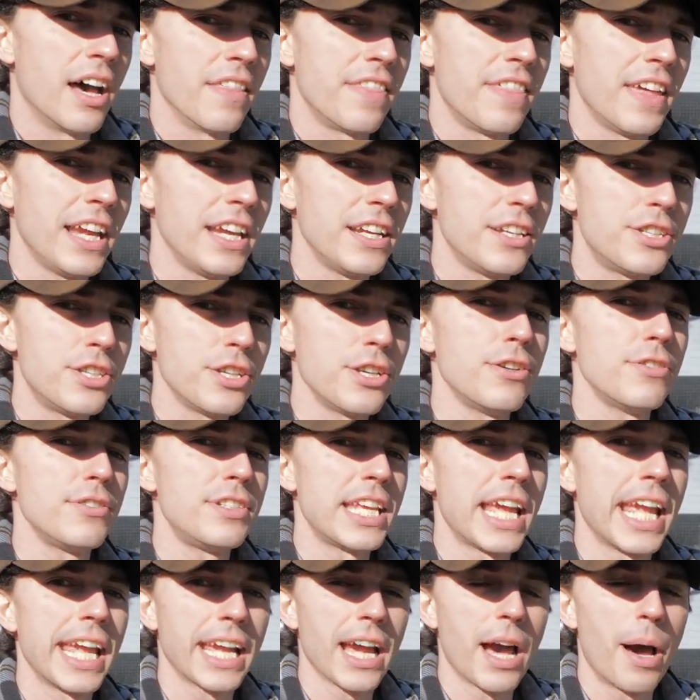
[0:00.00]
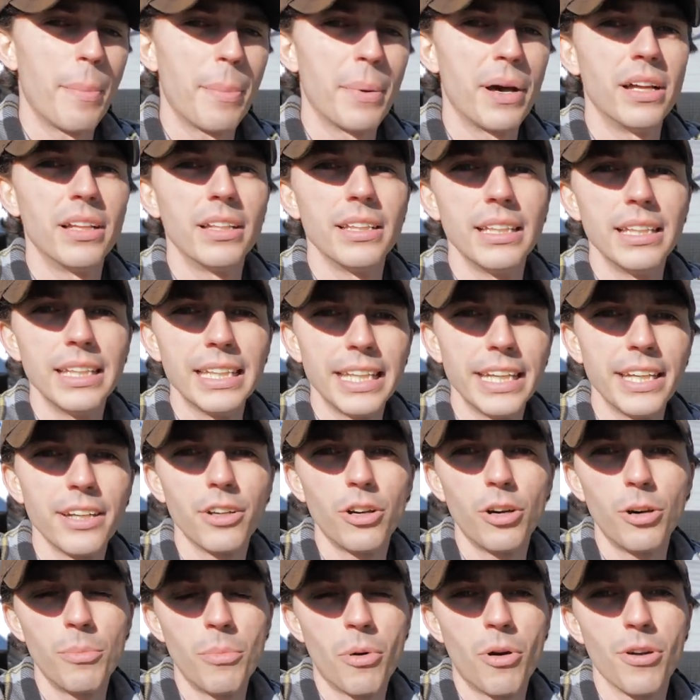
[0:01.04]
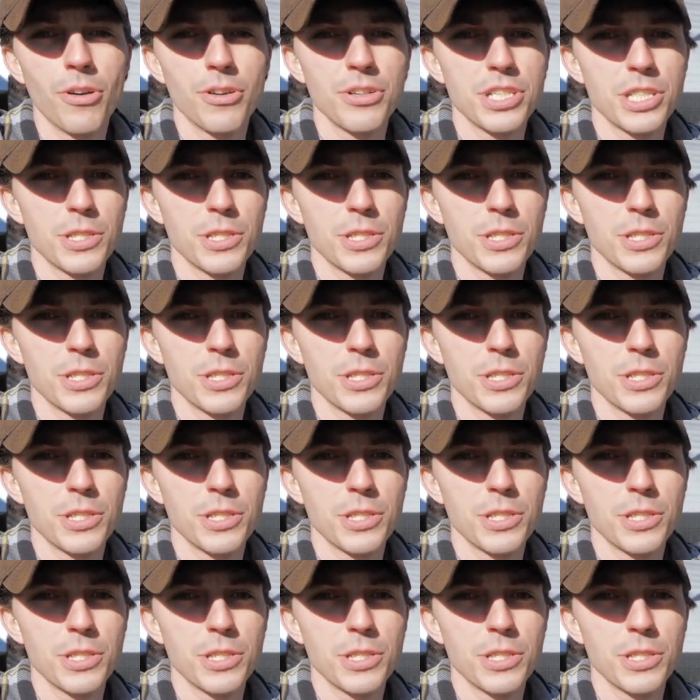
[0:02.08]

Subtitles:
They do take up a little more